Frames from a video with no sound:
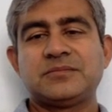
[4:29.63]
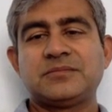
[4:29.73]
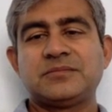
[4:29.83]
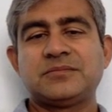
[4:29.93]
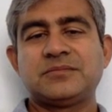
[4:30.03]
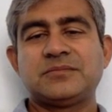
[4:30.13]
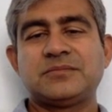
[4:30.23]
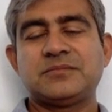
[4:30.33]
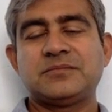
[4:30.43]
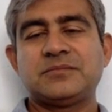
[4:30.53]

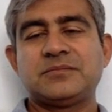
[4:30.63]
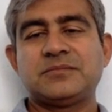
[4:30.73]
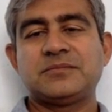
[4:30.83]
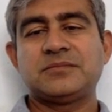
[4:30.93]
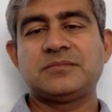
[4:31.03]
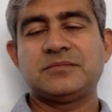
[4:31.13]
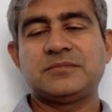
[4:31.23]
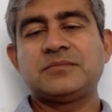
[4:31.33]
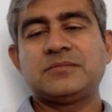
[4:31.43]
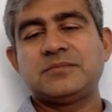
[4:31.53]

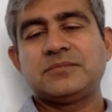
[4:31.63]
[no speech]